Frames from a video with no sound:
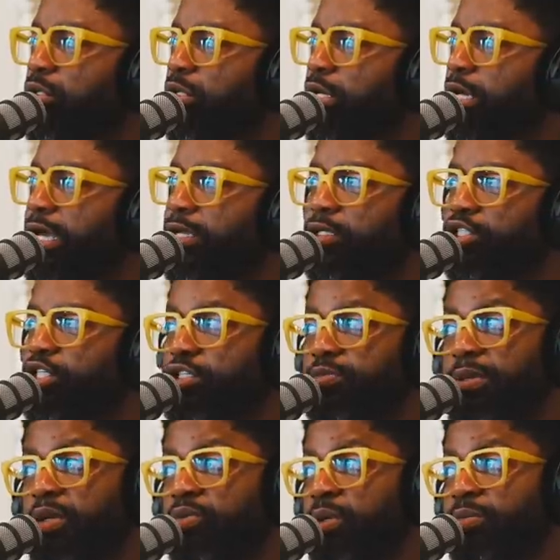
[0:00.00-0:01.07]
and she's
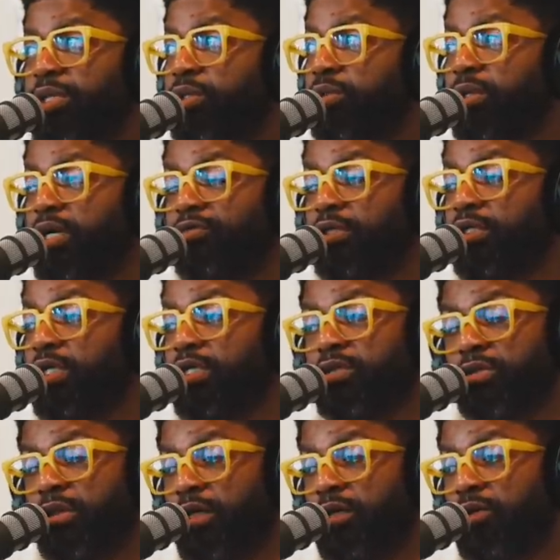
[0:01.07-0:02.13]
been with me through everything,
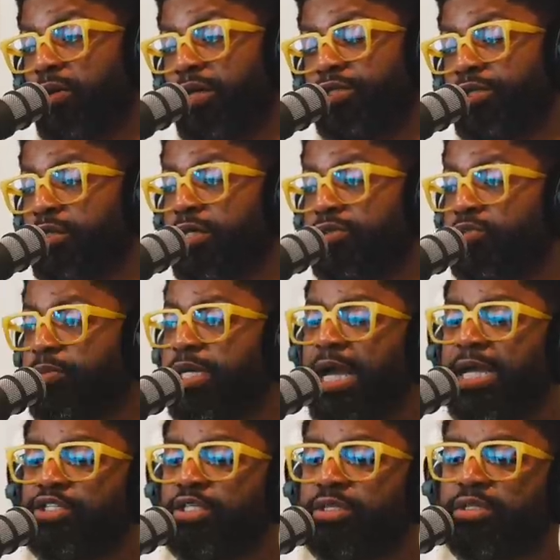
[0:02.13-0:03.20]
so I know why she loves me.
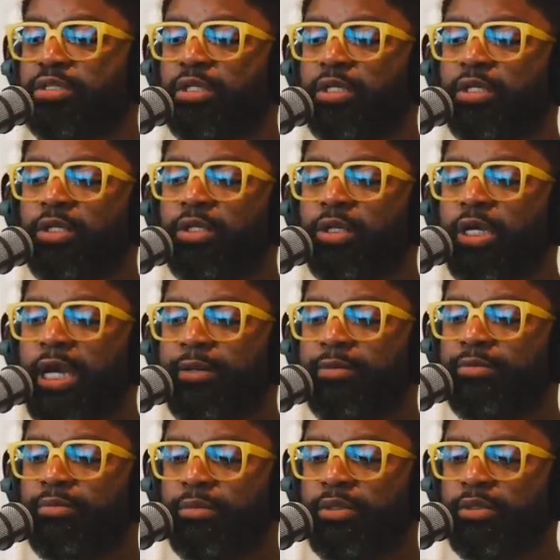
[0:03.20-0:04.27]
I just, at
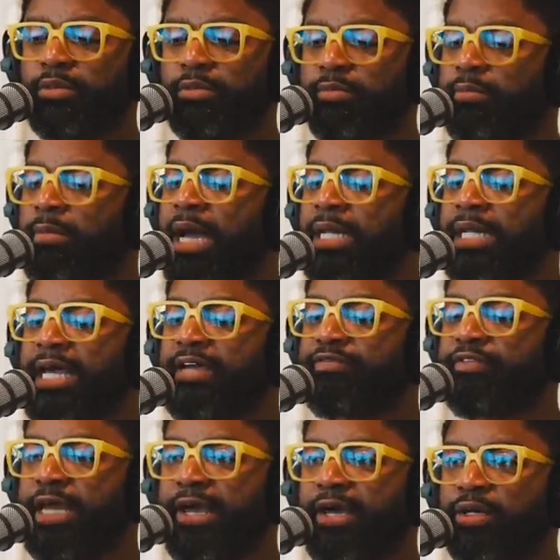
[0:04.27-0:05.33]
my life
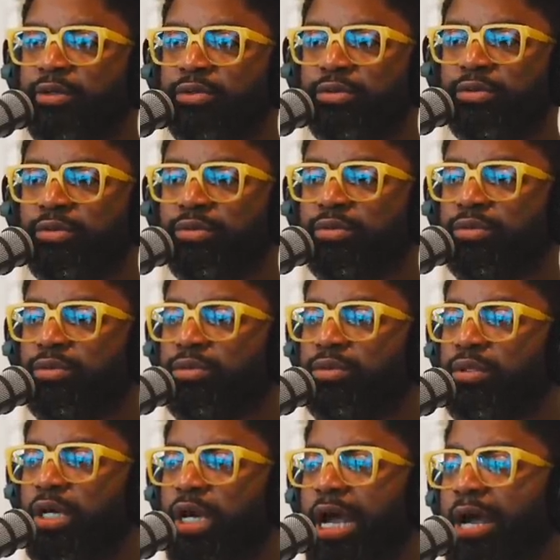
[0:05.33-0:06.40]
now,
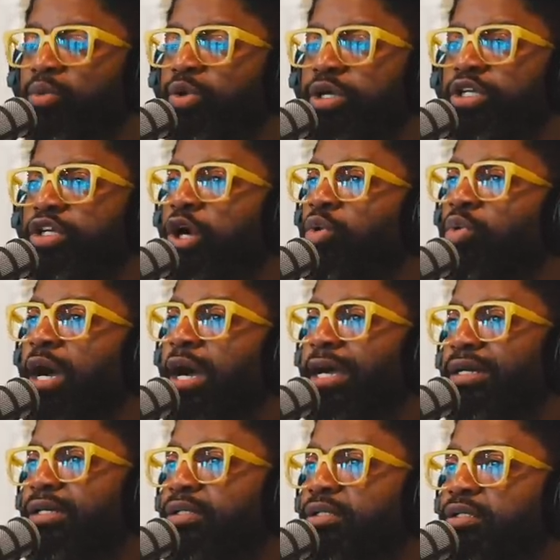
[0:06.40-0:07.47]
I wouldn't know why.
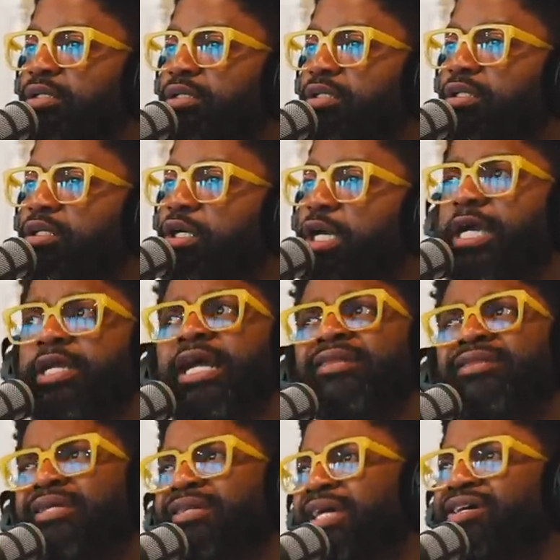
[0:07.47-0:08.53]
And not
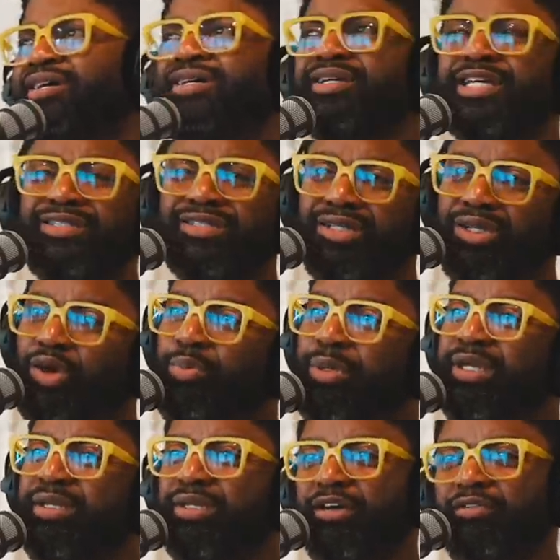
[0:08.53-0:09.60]
that they couldn't get to know
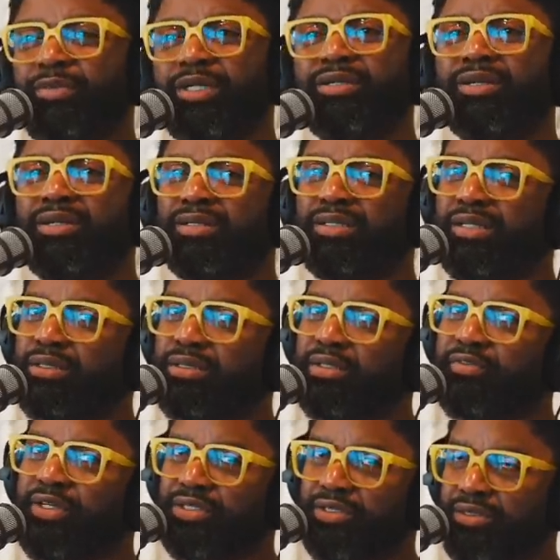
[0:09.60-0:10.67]
me and love me and all that kind of
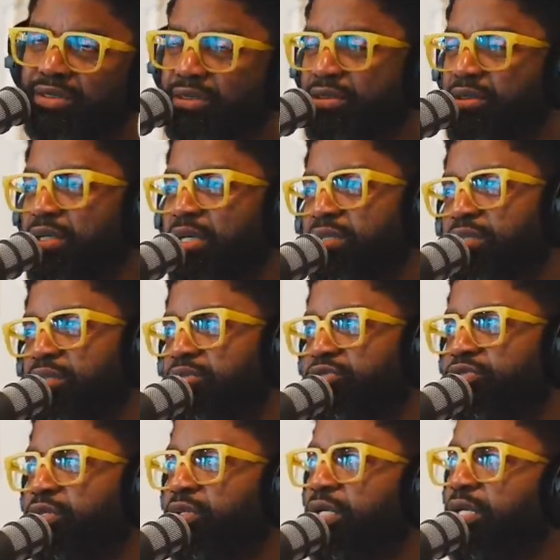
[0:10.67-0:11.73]
stuff. I just, I just
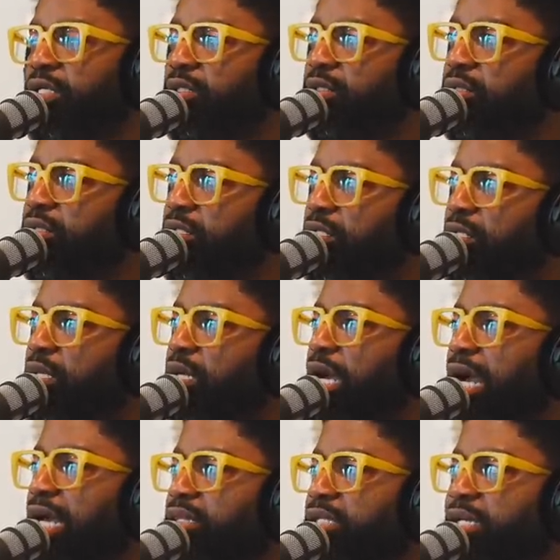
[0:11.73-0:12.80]
feel like,
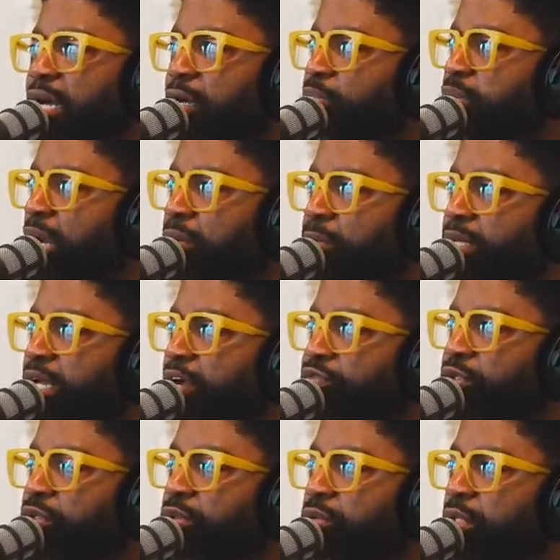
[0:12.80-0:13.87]
I think I'd probably have
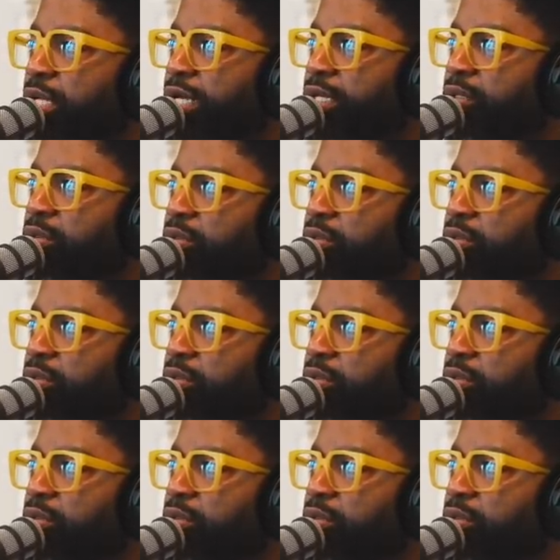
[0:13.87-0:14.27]
to like